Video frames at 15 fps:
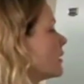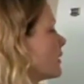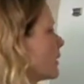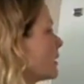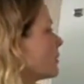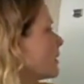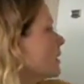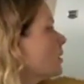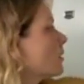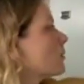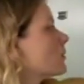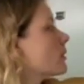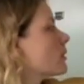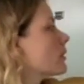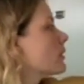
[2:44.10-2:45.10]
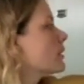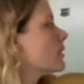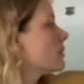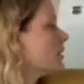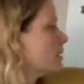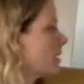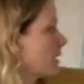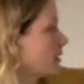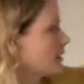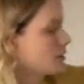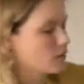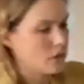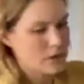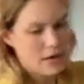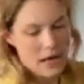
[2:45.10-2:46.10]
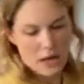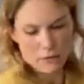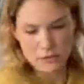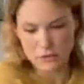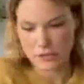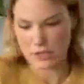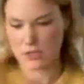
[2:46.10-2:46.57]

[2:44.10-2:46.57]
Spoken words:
There we go. Let me take this one out.